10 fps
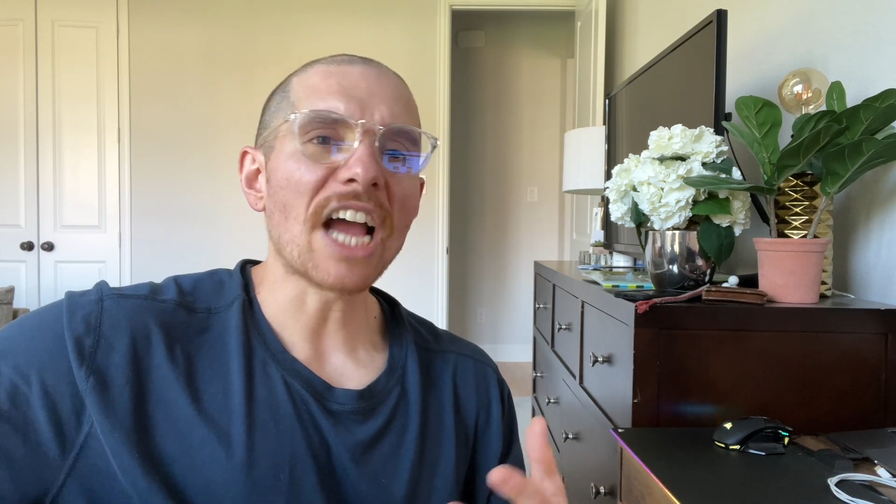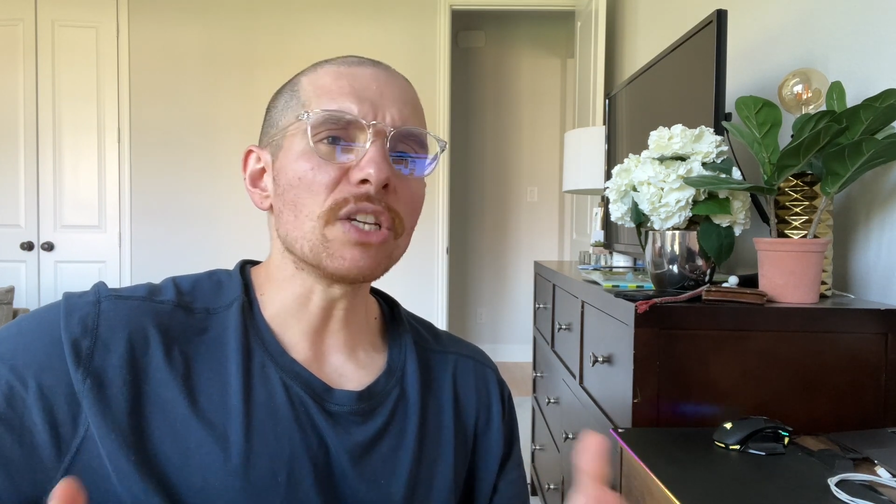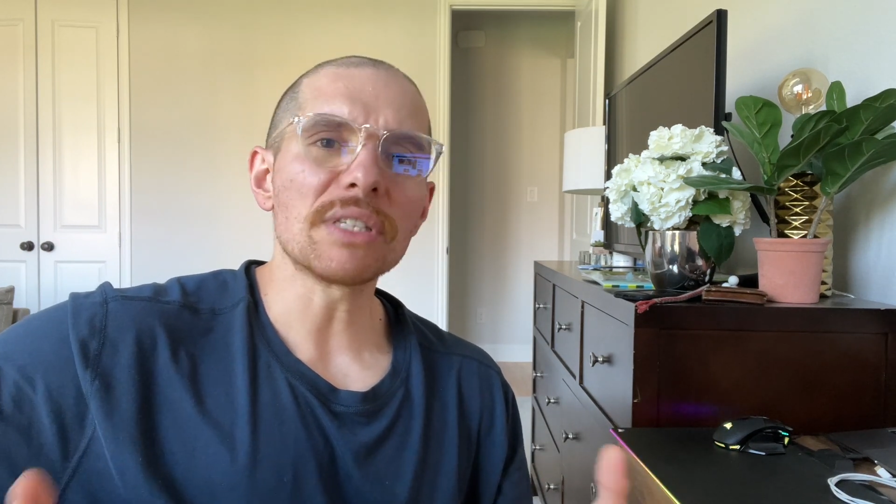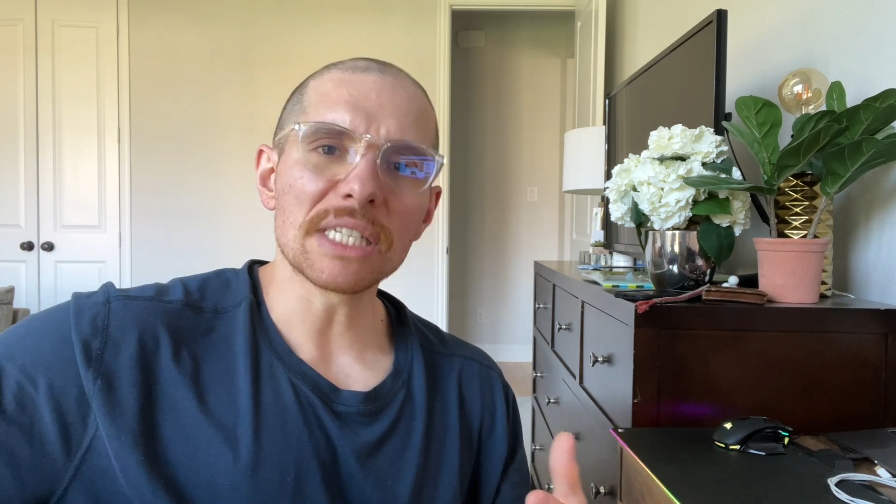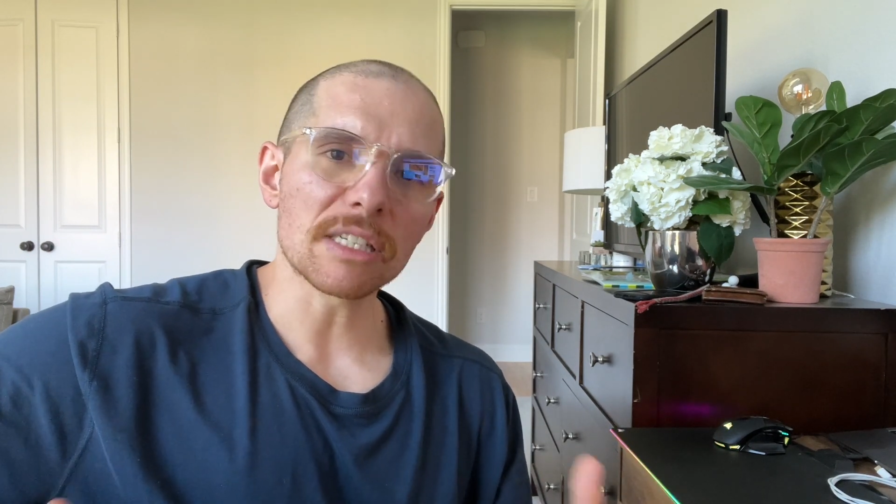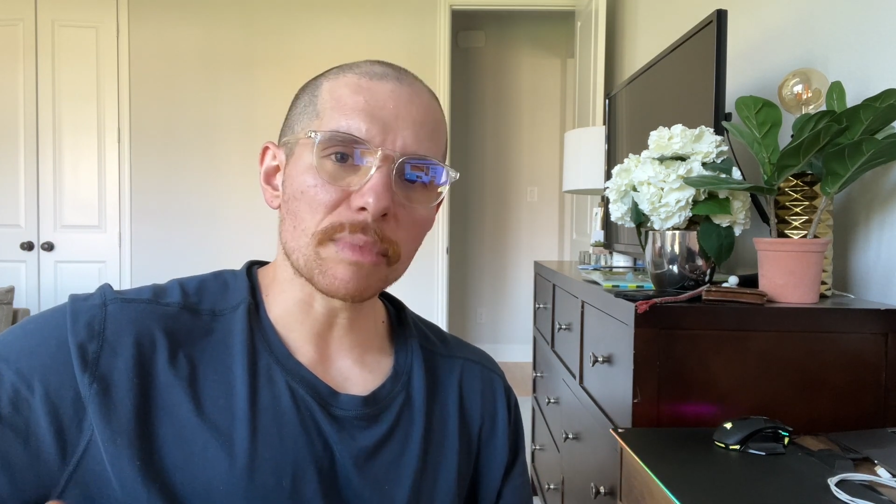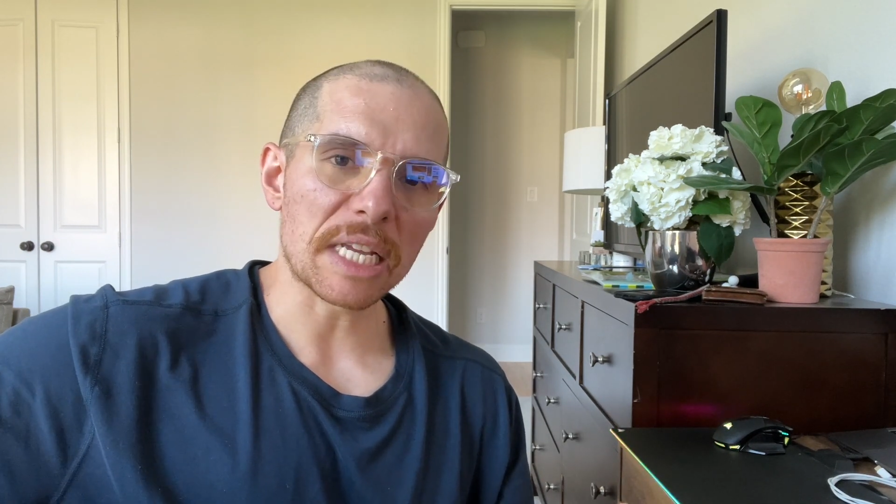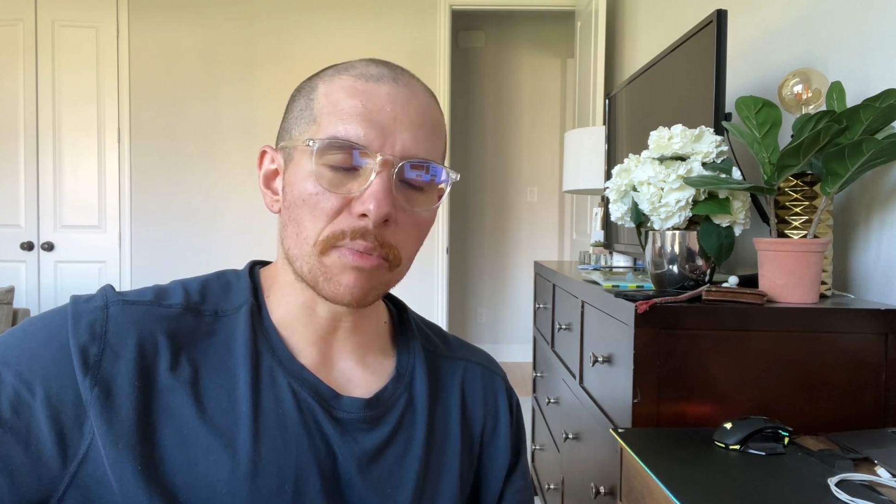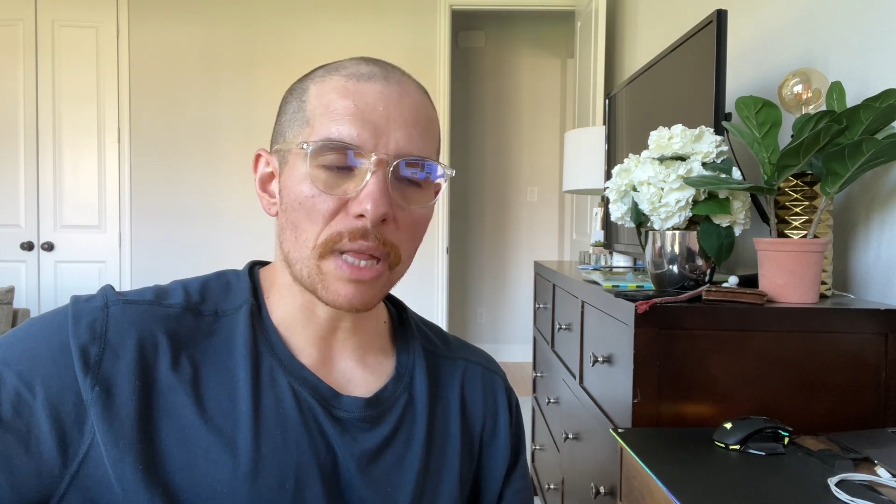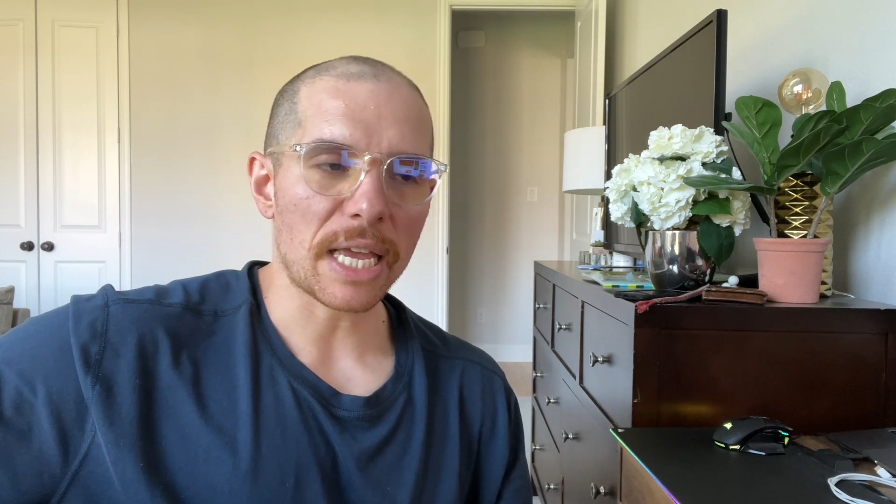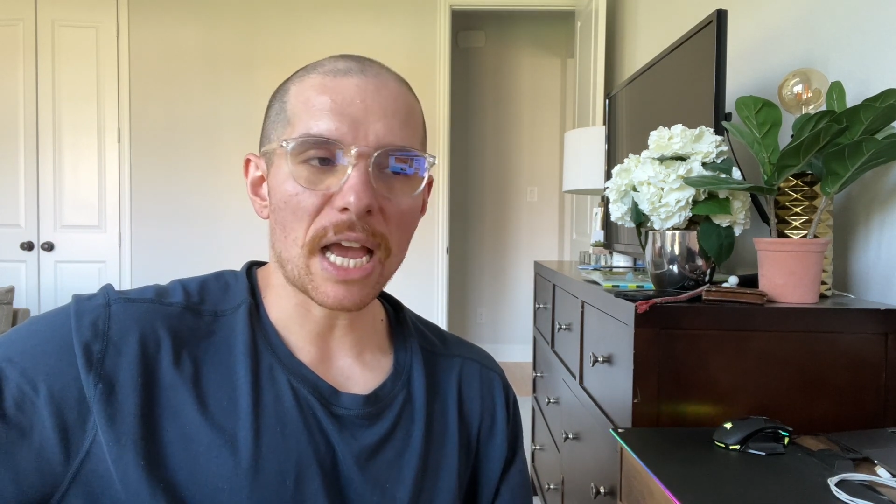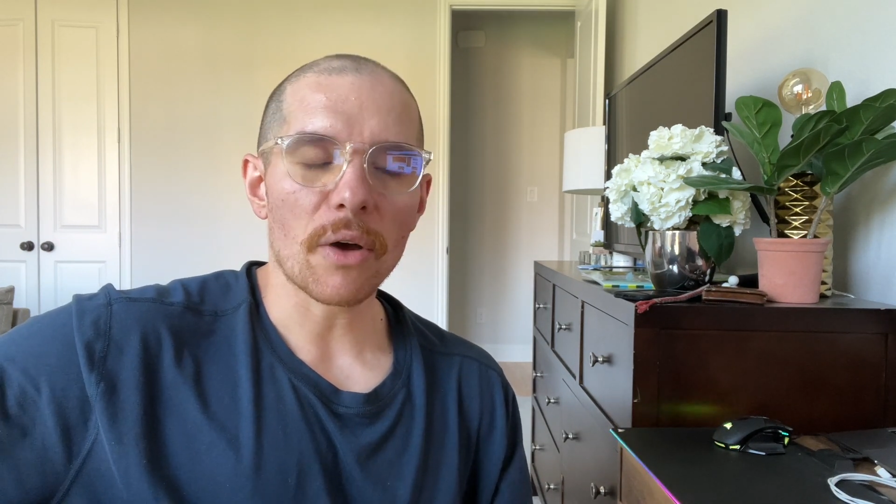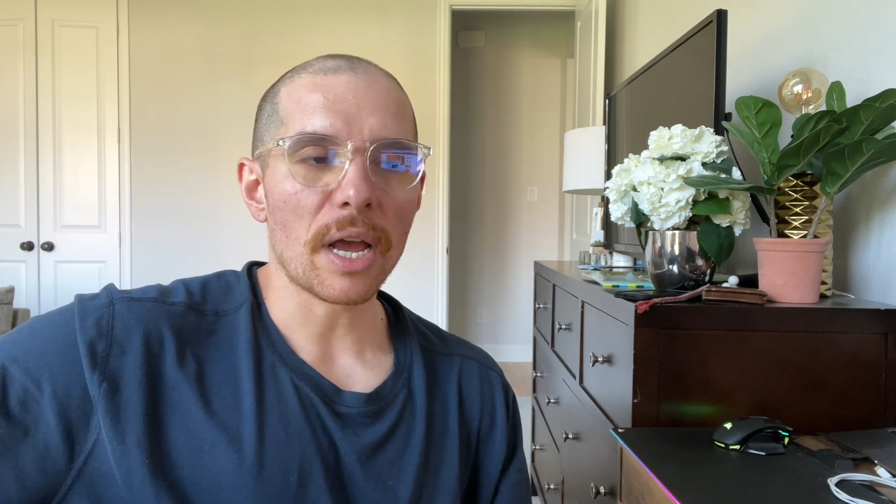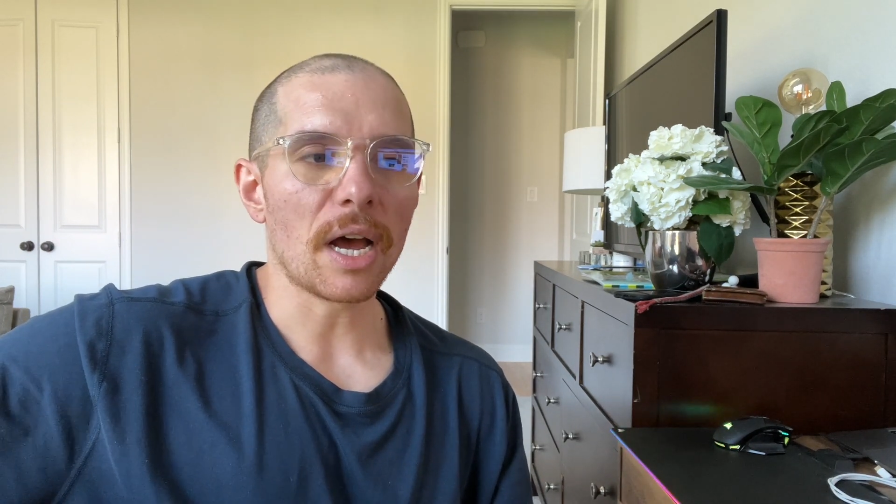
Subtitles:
you see some things playing out.